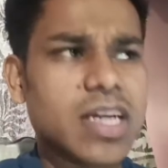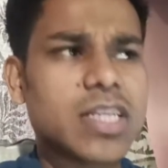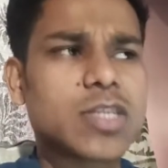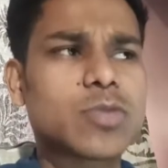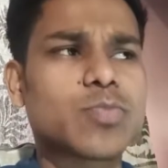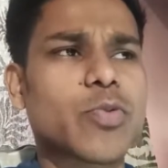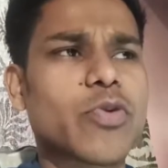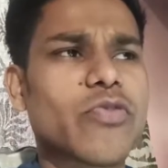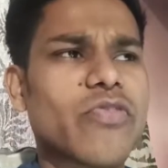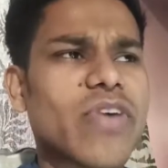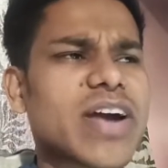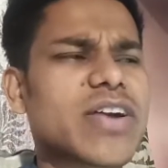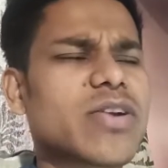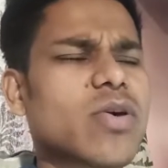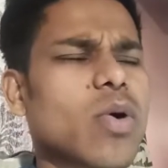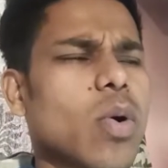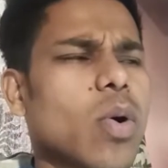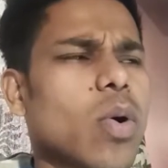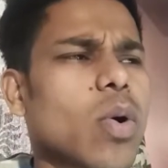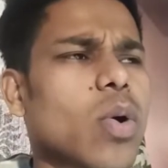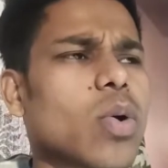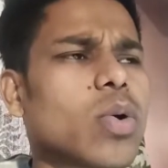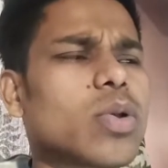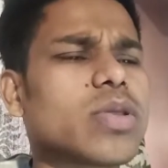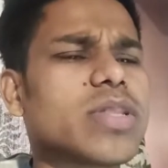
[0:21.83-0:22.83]
It's provide
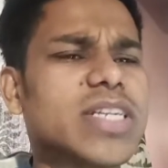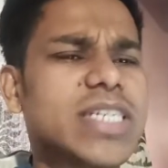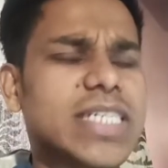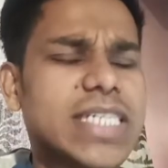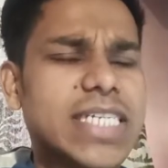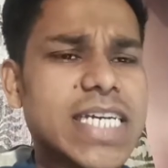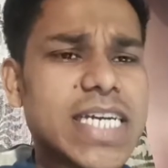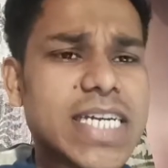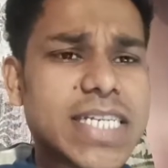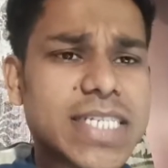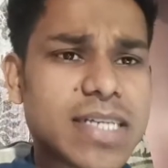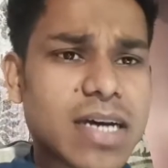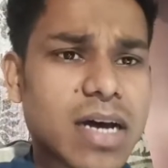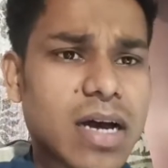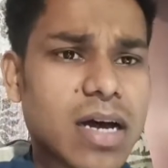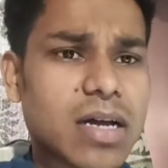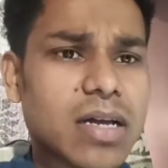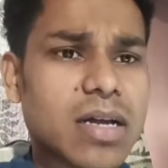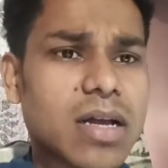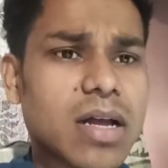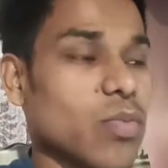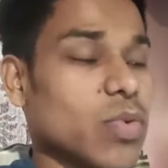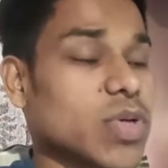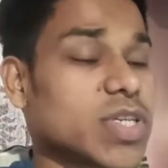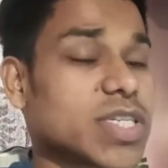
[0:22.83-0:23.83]
all the
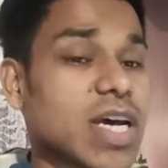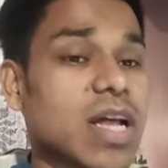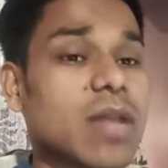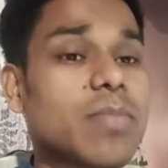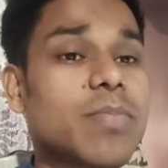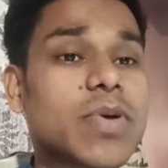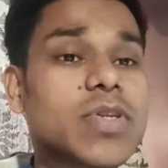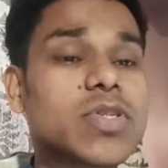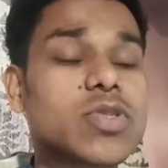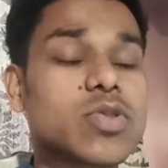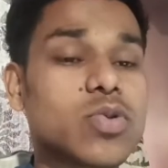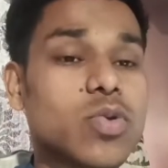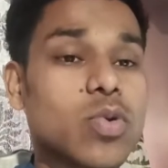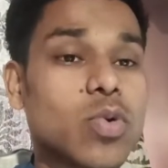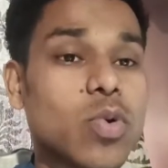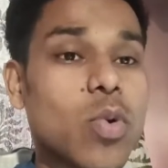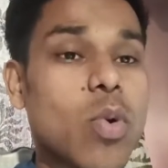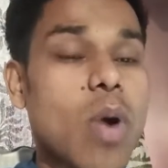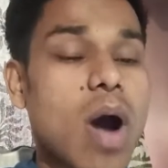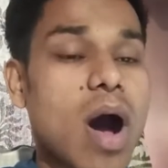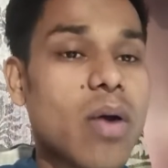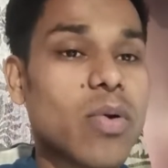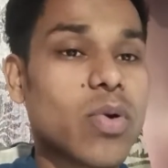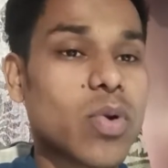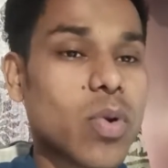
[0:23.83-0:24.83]
data which help us to
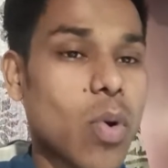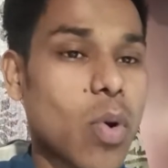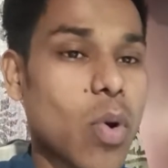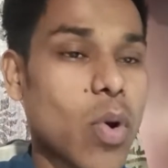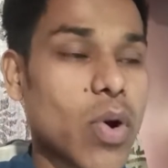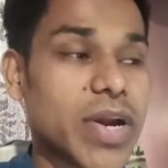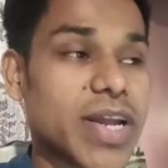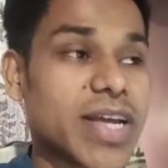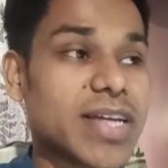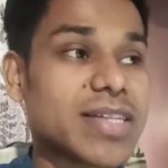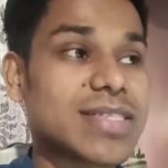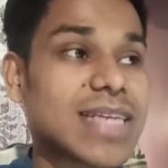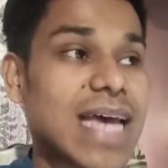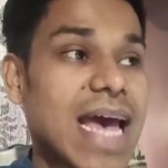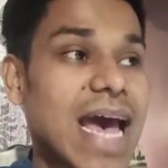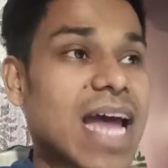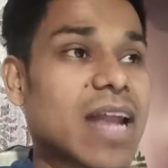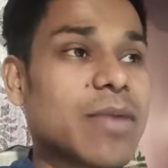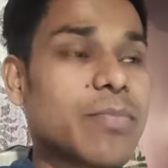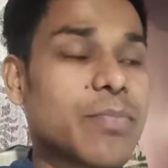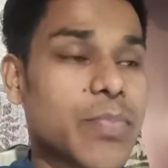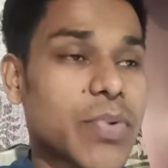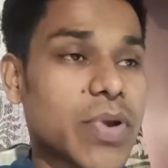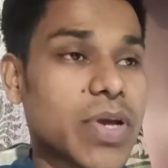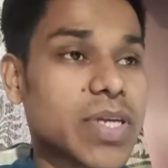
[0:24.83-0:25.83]
grow our audience
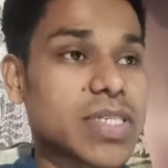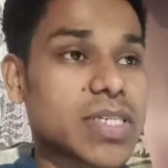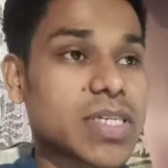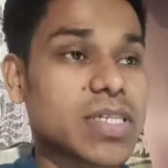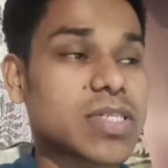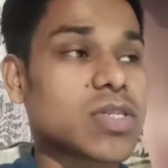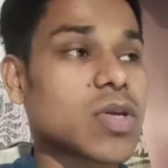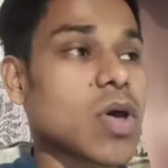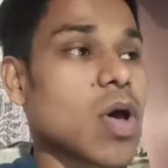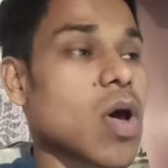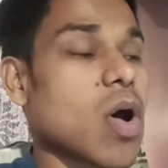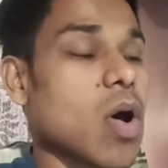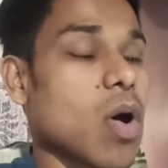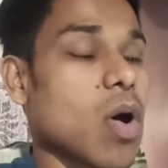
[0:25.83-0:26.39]
and presence